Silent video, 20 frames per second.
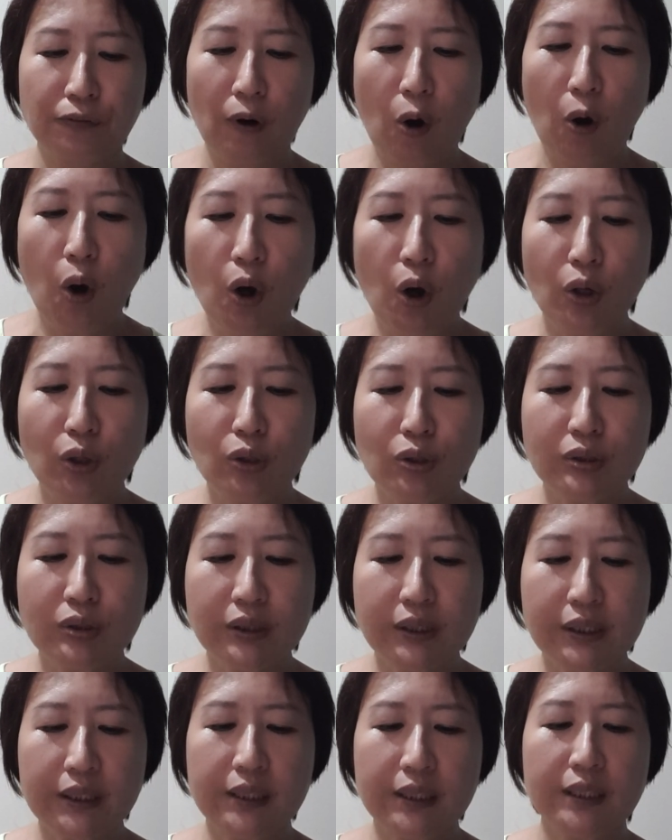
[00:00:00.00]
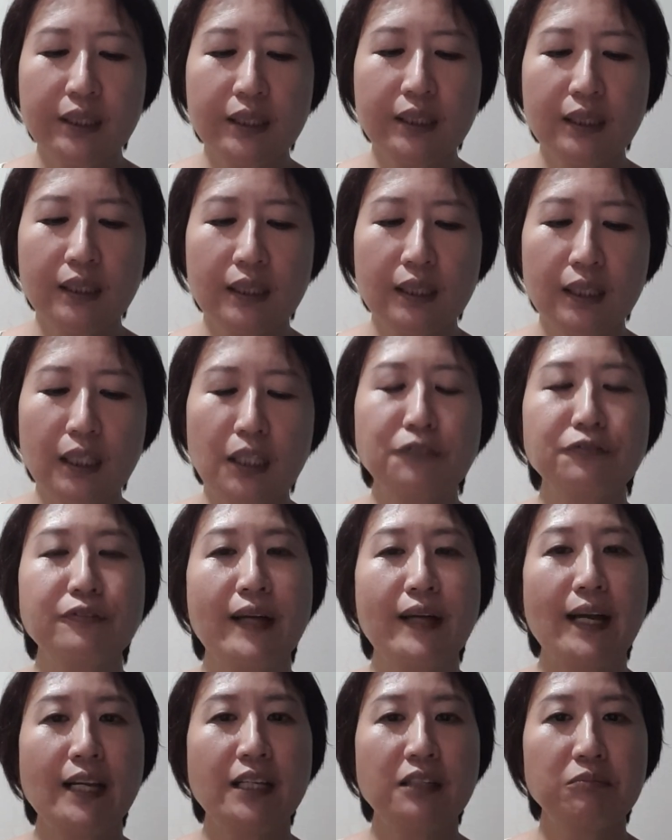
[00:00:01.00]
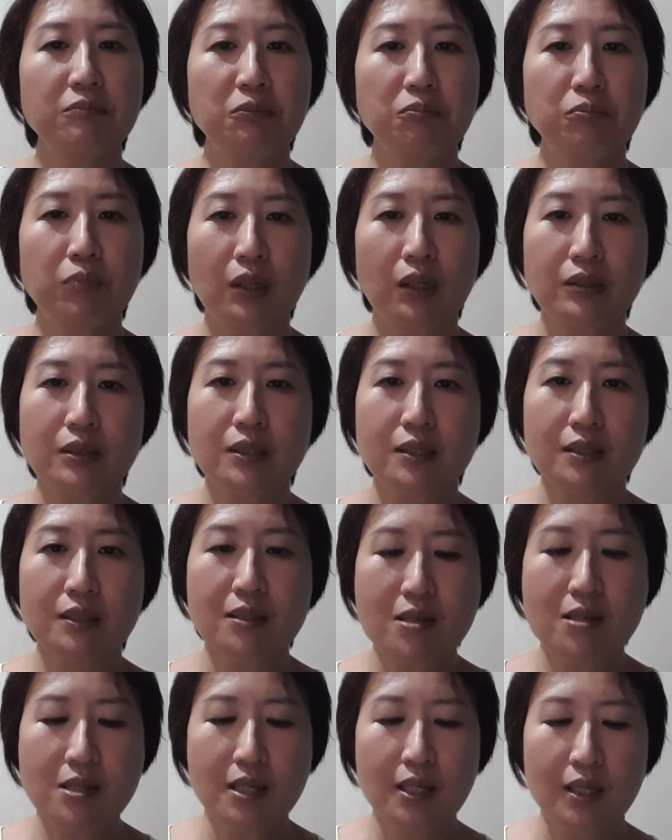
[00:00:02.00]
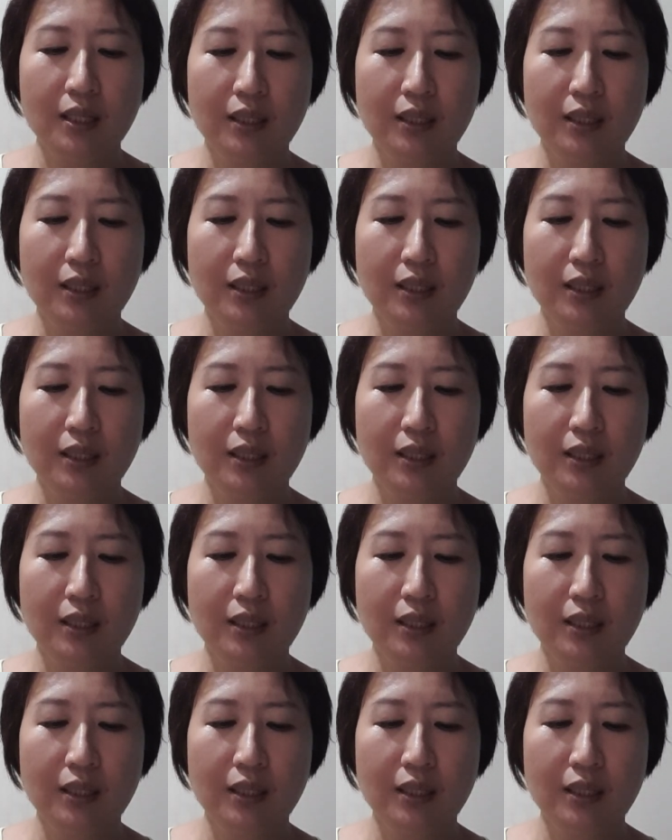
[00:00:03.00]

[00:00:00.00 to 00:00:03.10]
all the earth element boxes